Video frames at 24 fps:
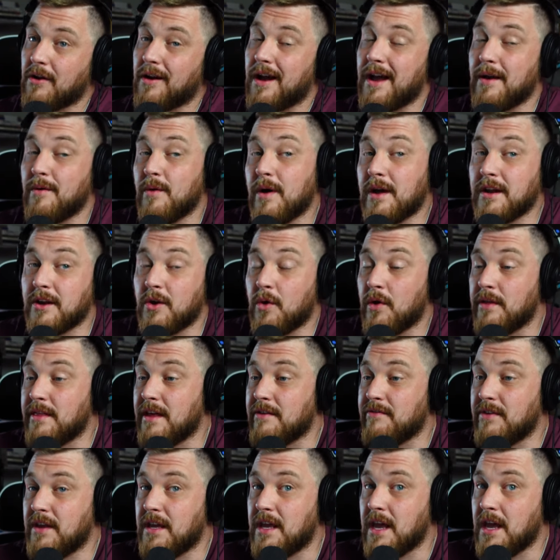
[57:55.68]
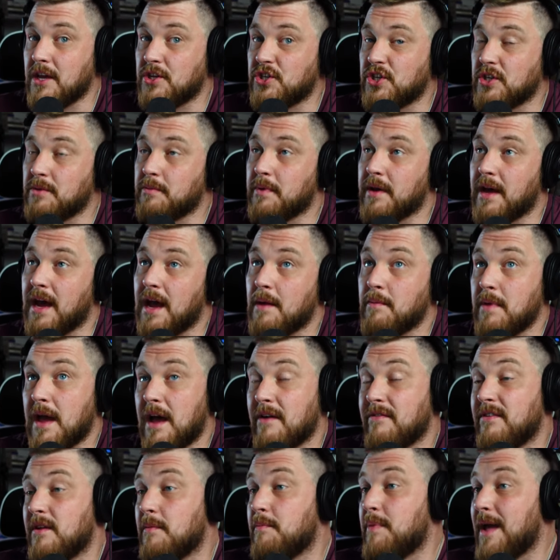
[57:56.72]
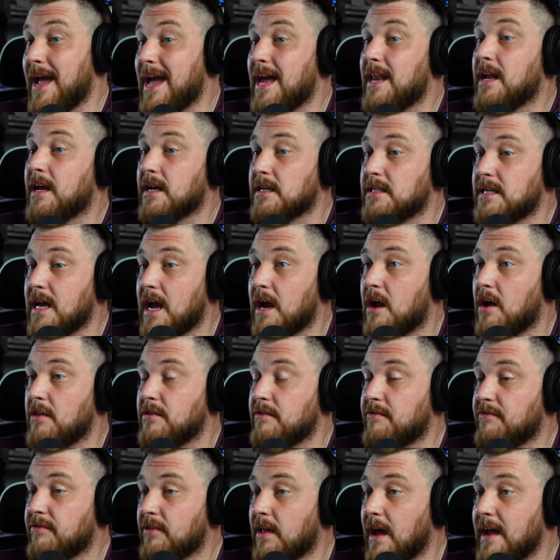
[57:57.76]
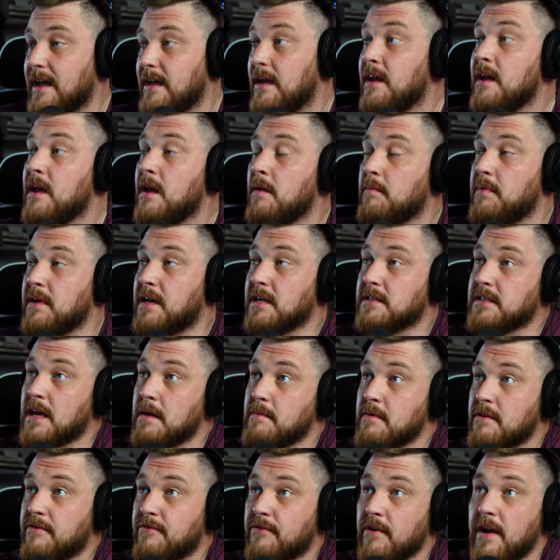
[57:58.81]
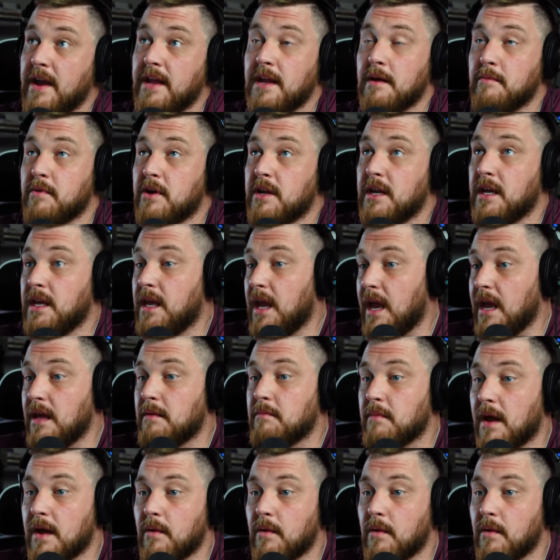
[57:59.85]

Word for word: or I want to go on that vacation, but I'm having a panic attack on the flight because I'm afraid I'm going to gain